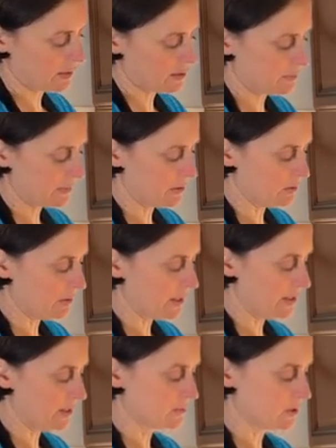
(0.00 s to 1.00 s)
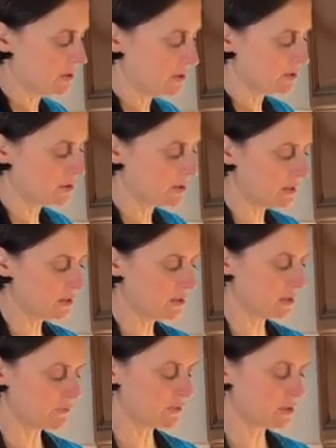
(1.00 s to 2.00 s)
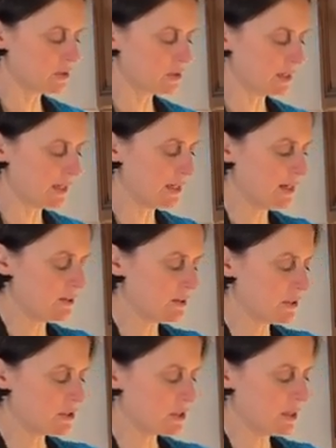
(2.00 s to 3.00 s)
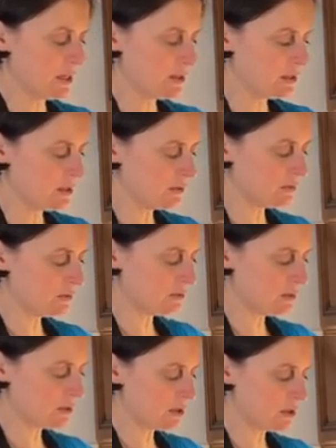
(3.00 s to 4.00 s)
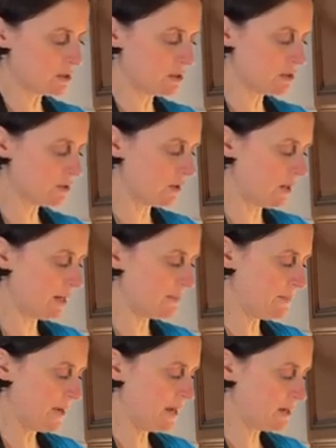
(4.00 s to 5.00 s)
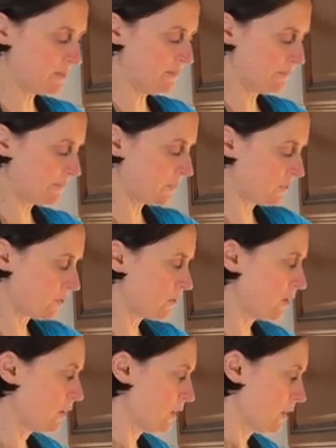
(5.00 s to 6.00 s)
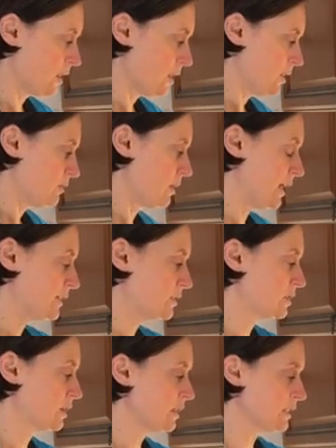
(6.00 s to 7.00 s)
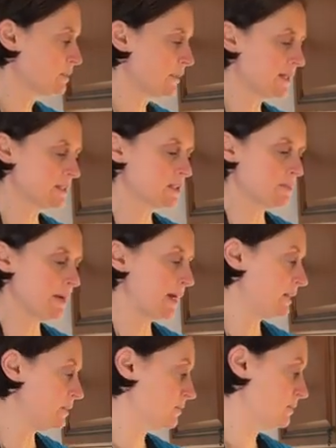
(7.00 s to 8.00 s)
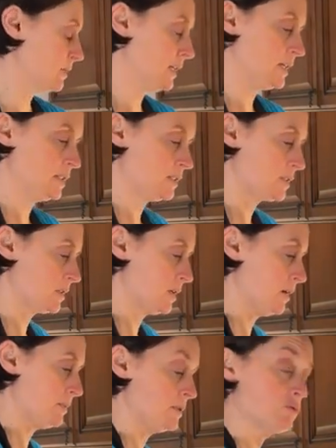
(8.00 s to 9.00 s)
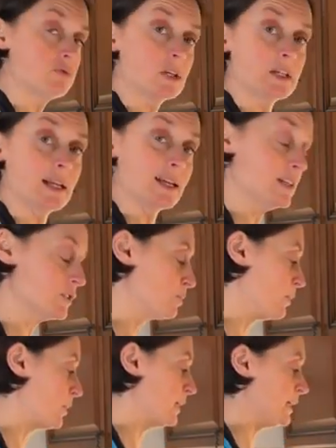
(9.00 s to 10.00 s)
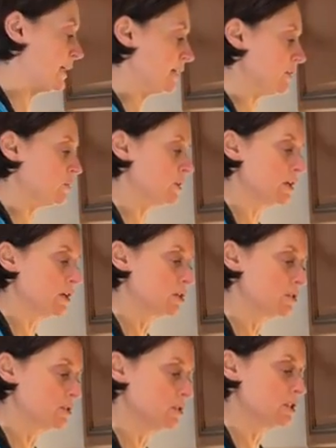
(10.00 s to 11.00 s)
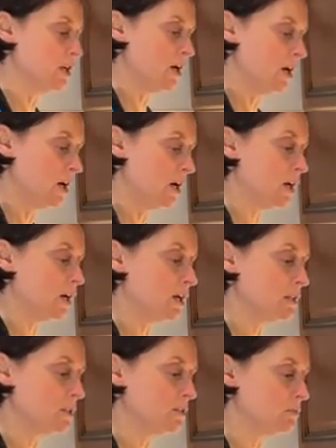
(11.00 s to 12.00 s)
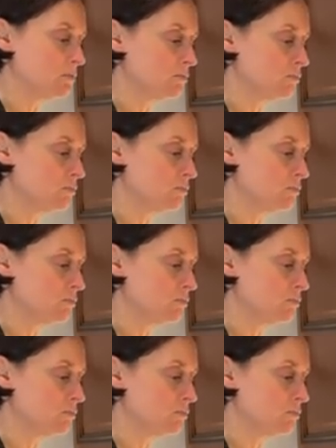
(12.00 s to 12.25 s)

think that'll be alright. I'm so used to seeing stuff cooked down actually that it does look quite big. Right, so this pasta pan is up and running, it's boiling. You want a good hard